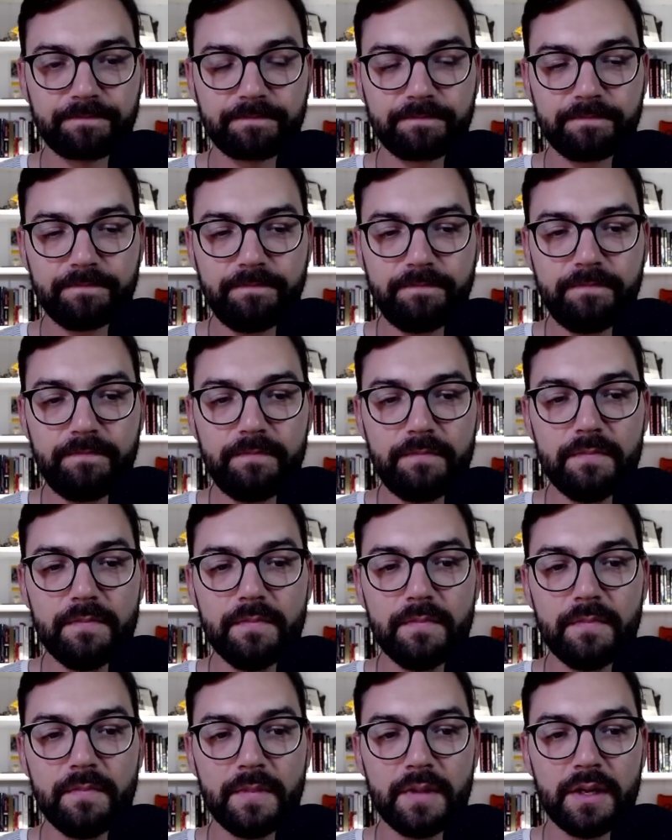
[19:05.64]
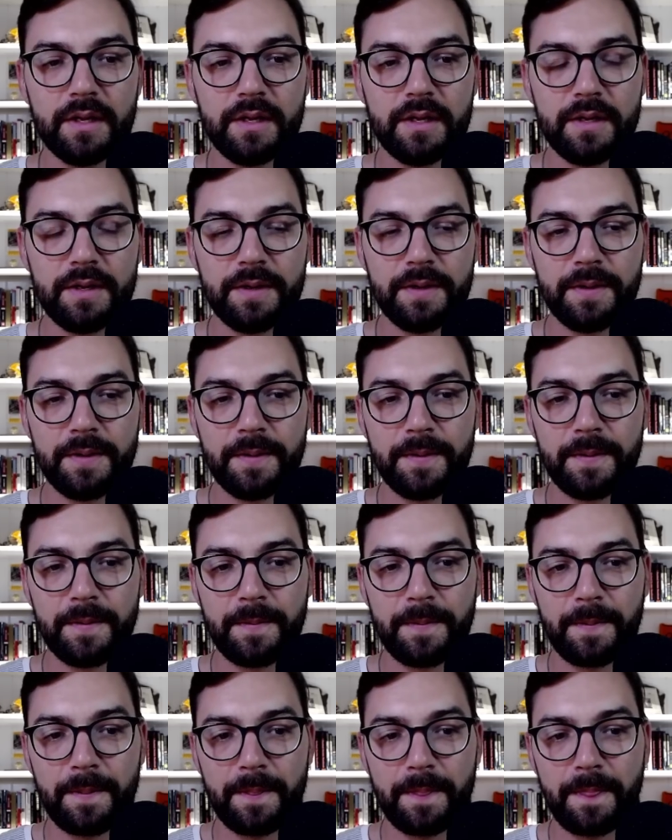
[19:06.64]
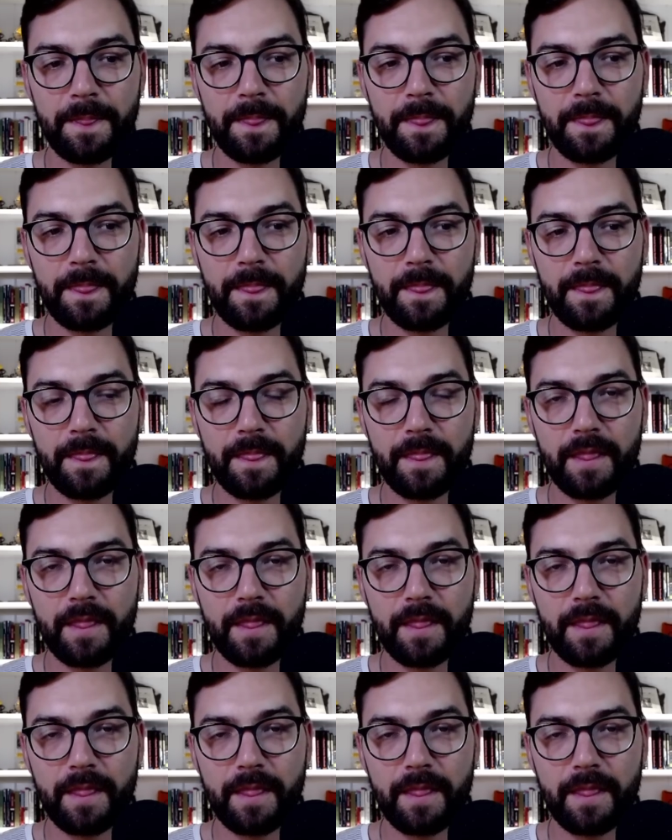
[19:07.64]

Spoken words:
Nobody speaks.